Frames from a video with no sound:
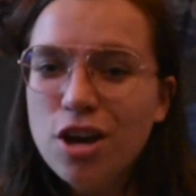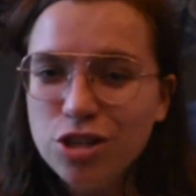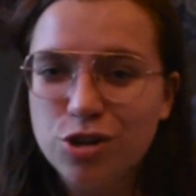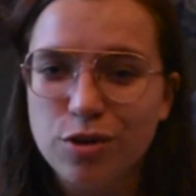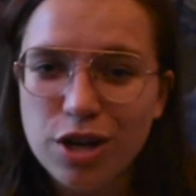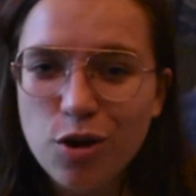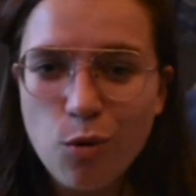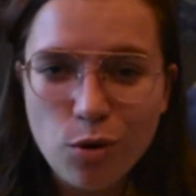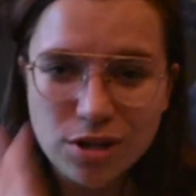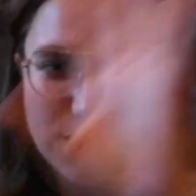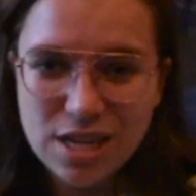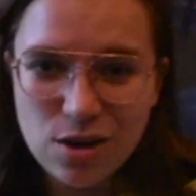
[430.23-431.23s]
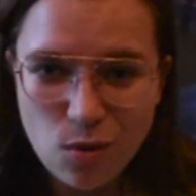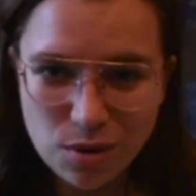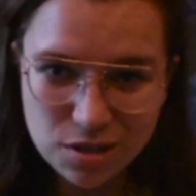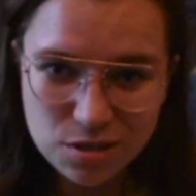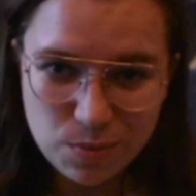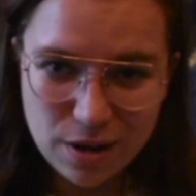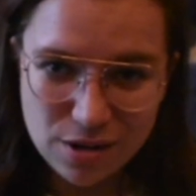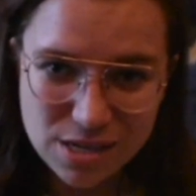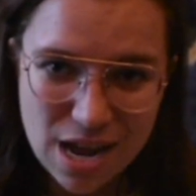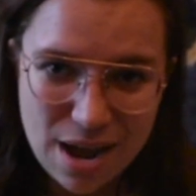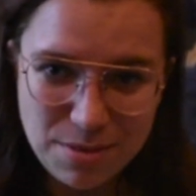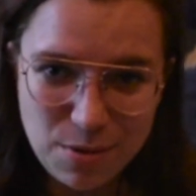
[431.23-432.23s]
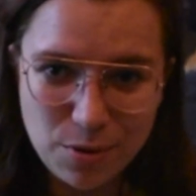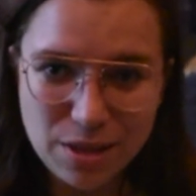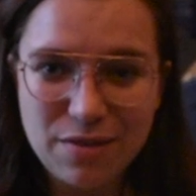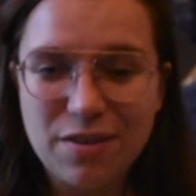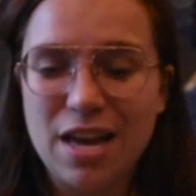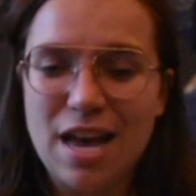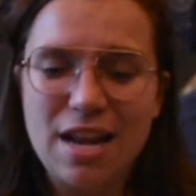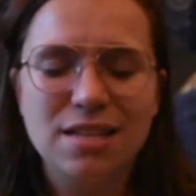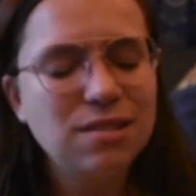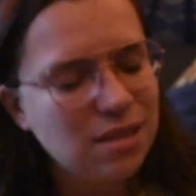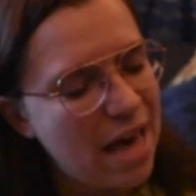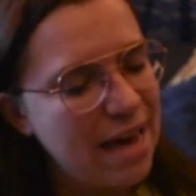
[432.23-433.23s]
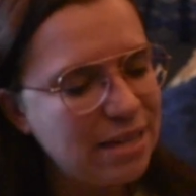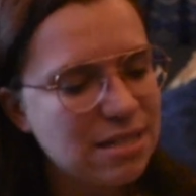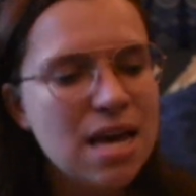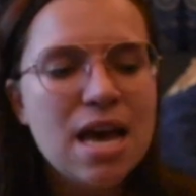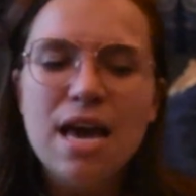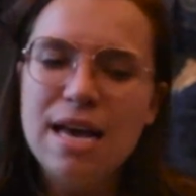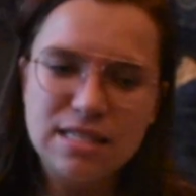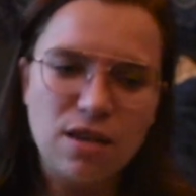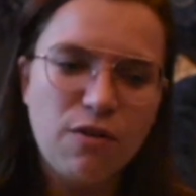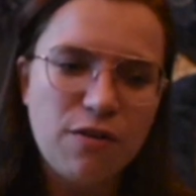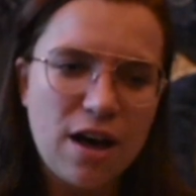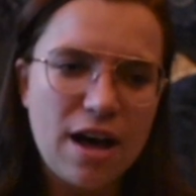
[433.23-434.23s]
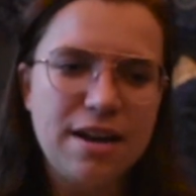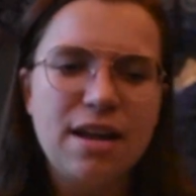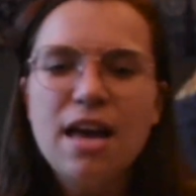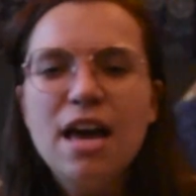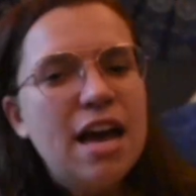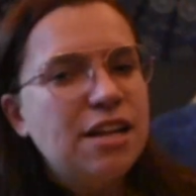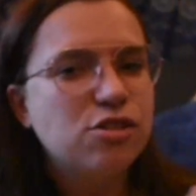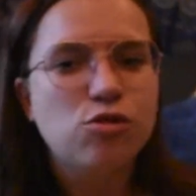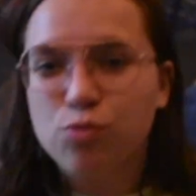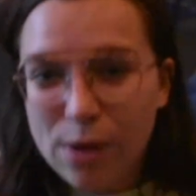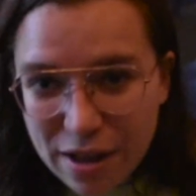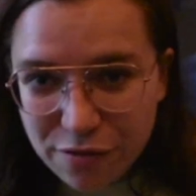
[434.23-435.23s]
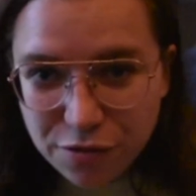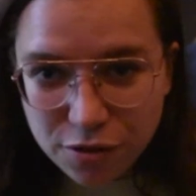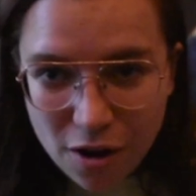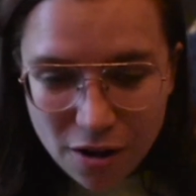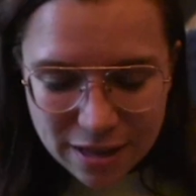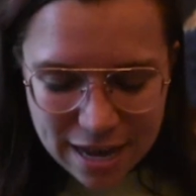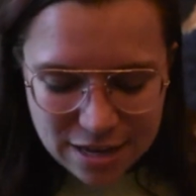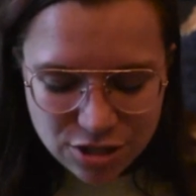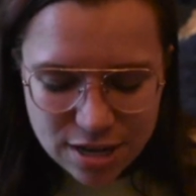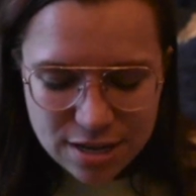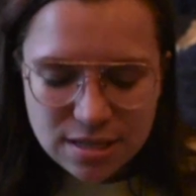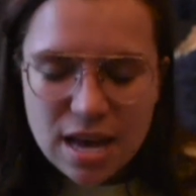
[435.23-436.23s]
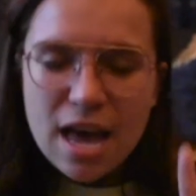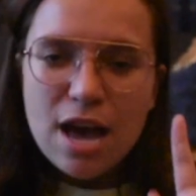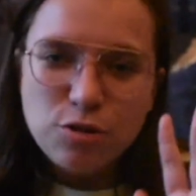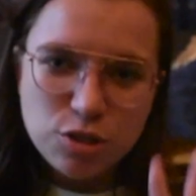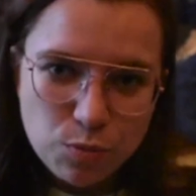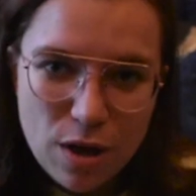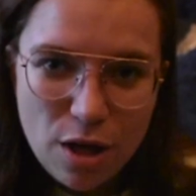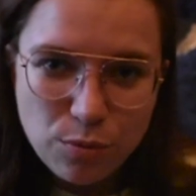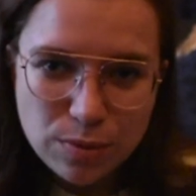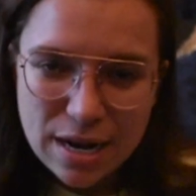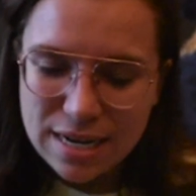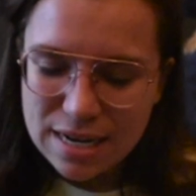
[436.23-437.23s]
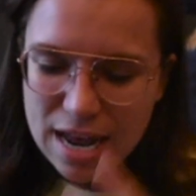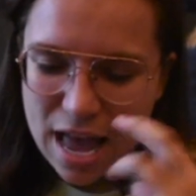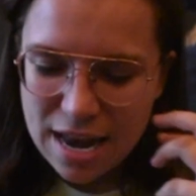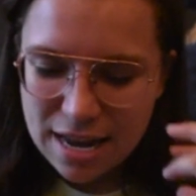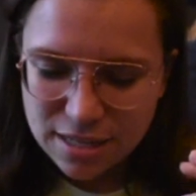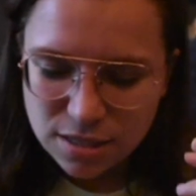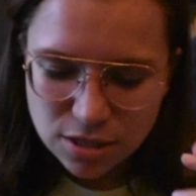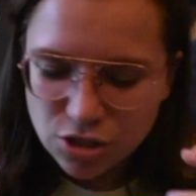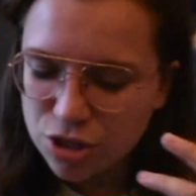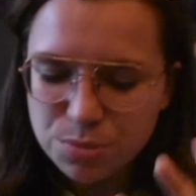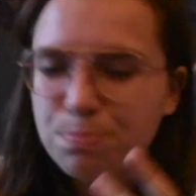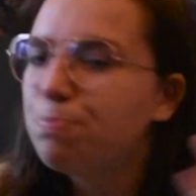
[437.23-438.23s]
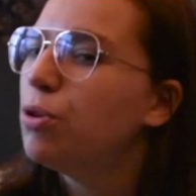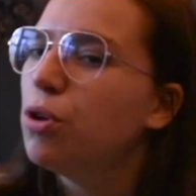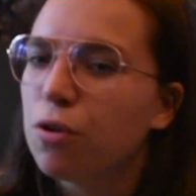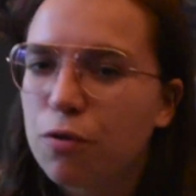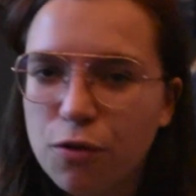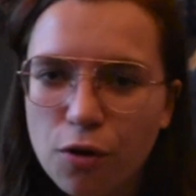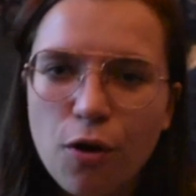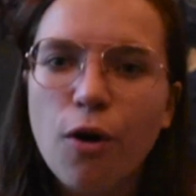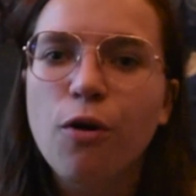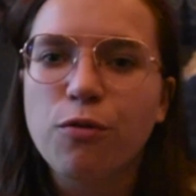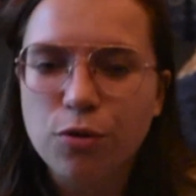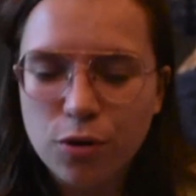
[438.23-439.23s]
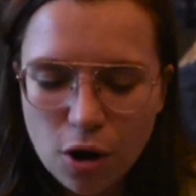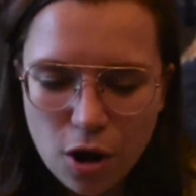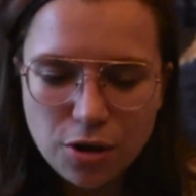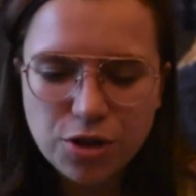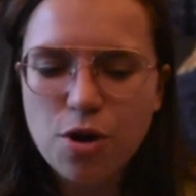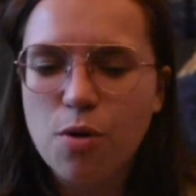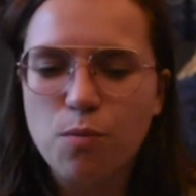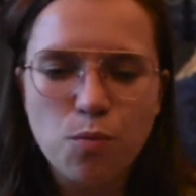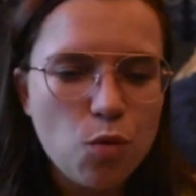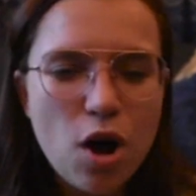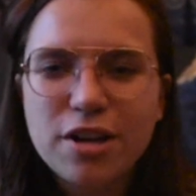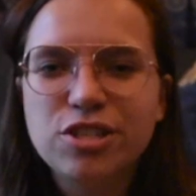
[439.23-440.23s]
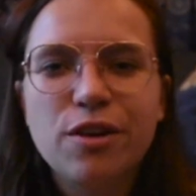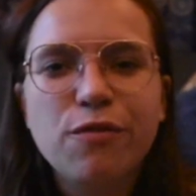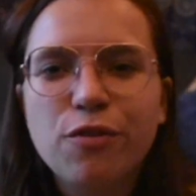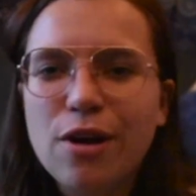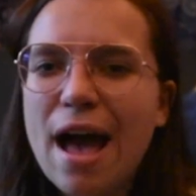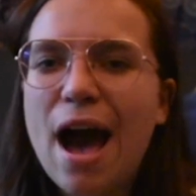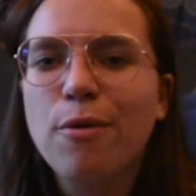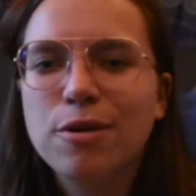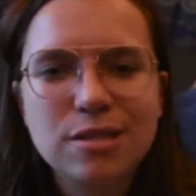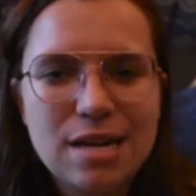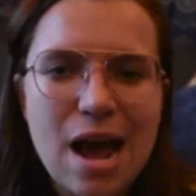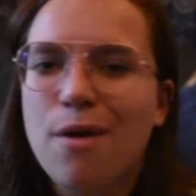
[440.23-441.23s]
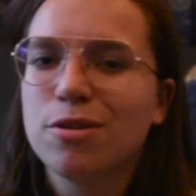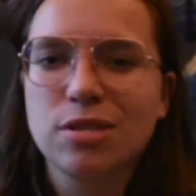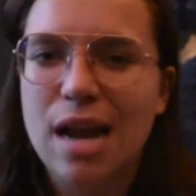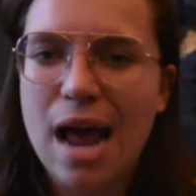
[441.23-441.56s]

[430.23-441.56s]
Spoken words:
during quarantine or this weird time that we're living in. It's light, it's fun, it's great for all ages, it's well written, and it's just beautiful overall. You can watch it for hours and hours and